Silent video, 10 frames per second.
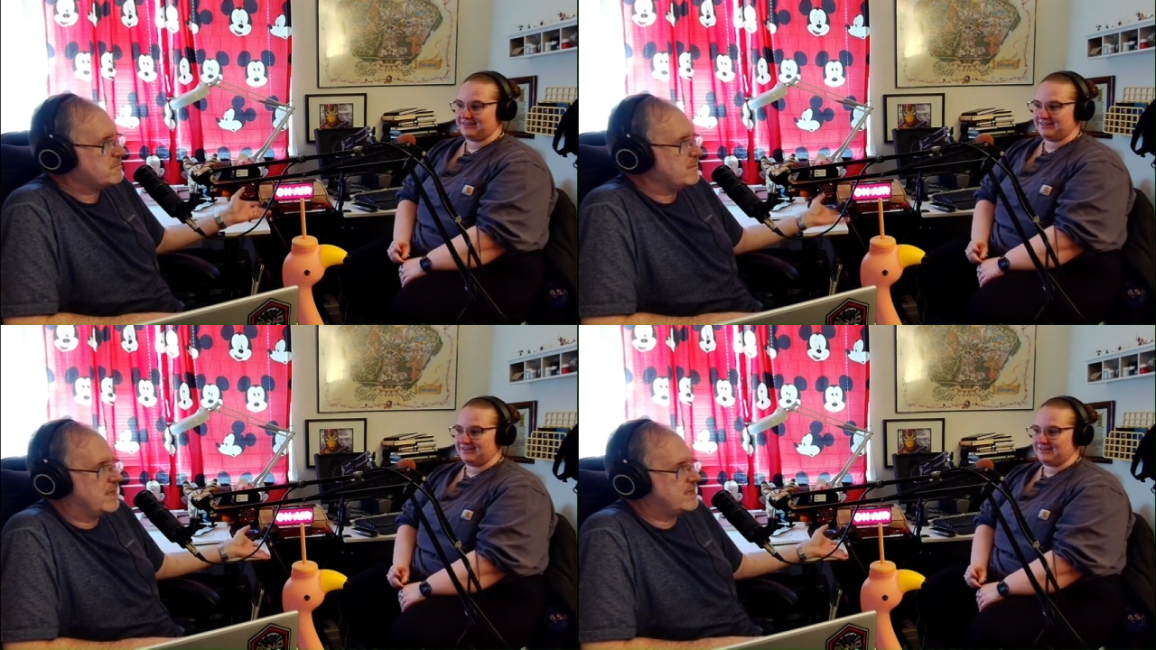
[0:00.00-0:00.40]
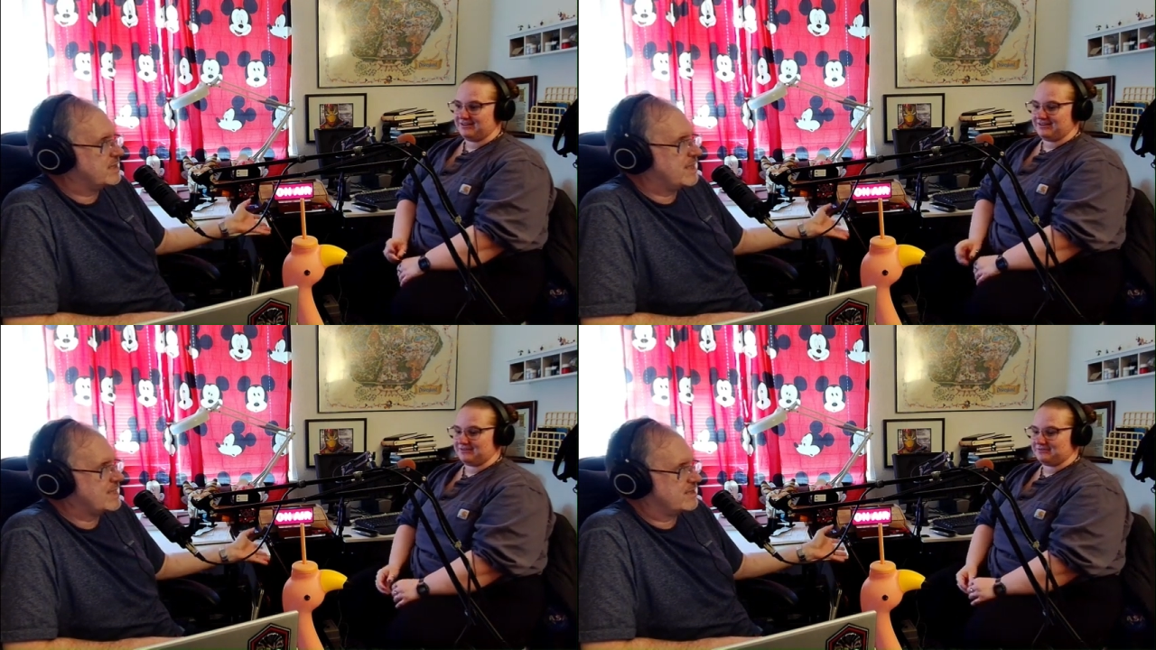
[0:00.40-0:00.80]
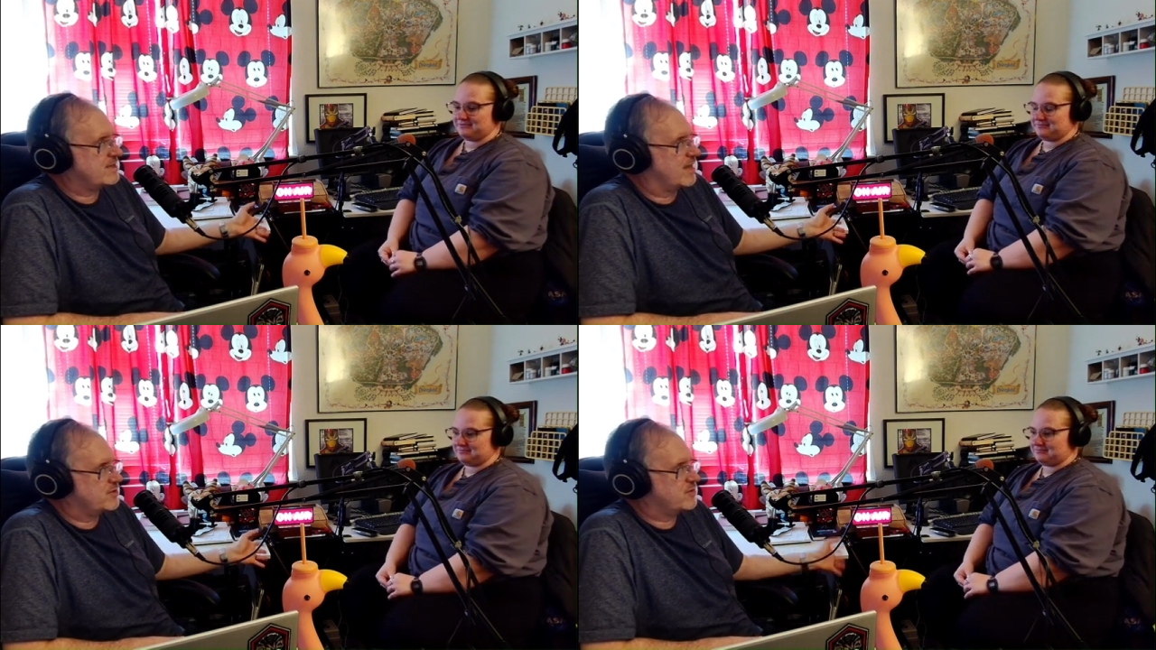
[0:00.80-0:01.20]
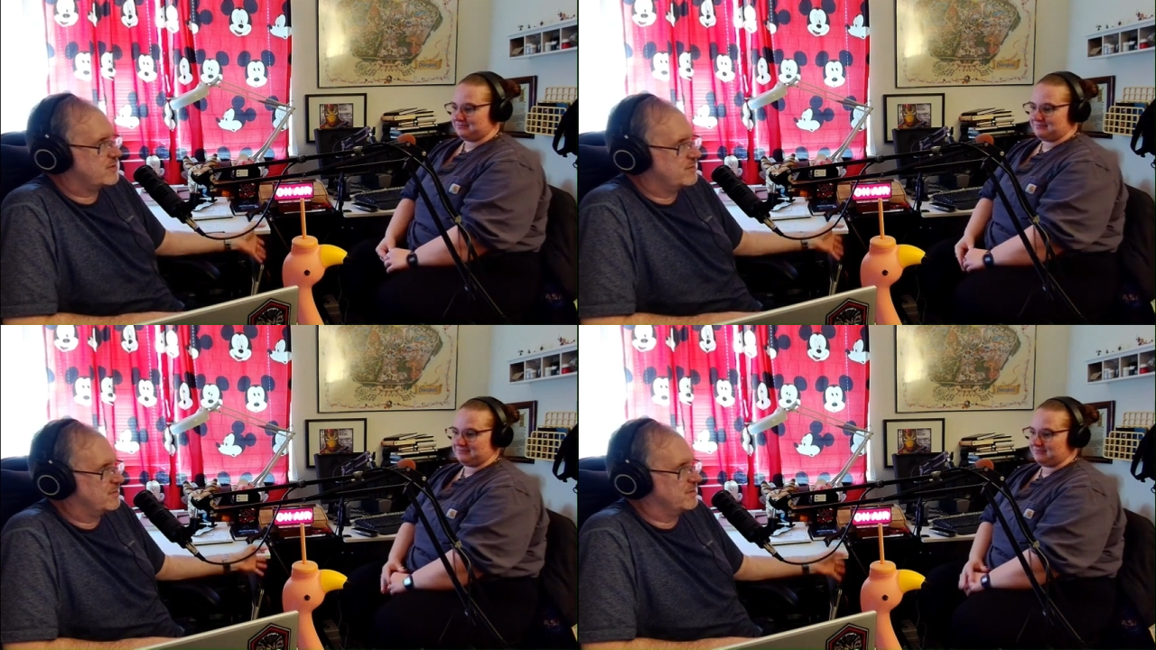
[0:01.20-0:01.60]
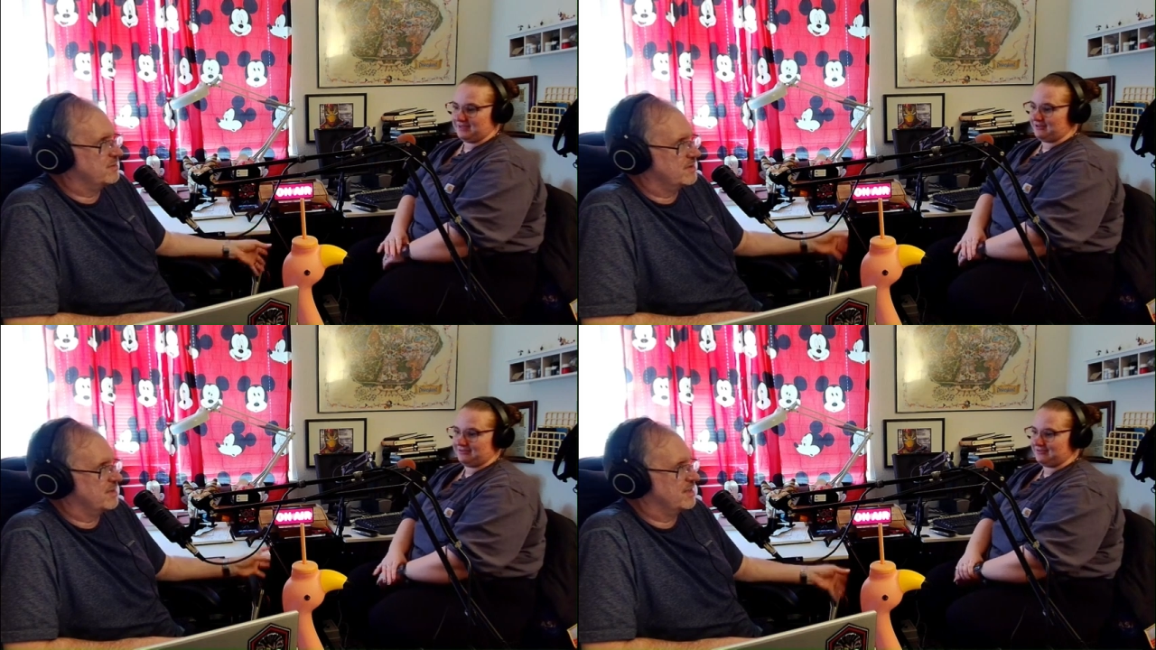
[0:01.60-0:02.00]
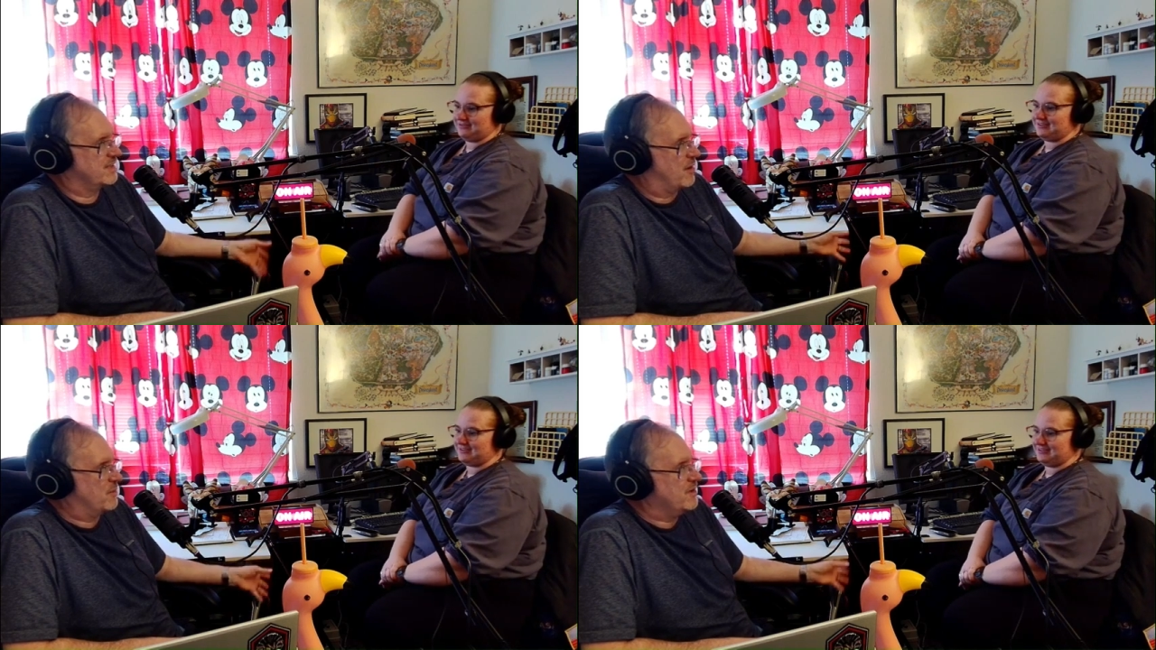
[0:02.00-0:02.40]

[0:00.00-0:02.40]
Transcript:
Speaker 1: It does that's not No. No.